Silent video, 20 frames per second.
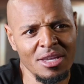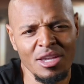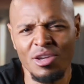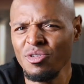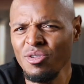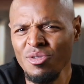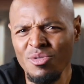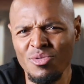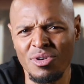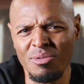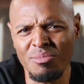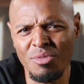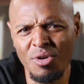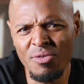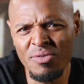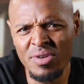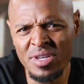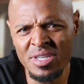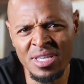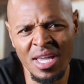yo, you doing
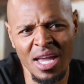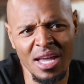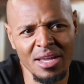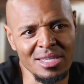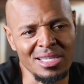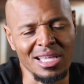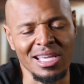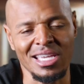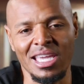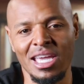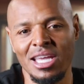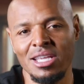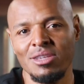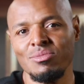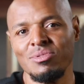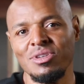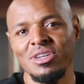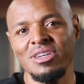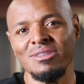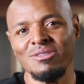movies now? He's like, yeah,
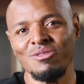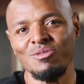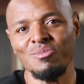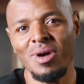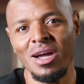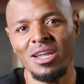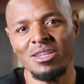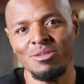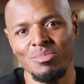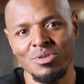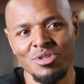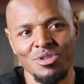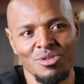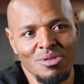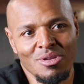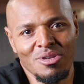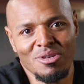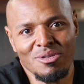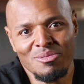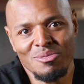don't tell nobody, but
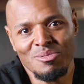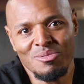you know,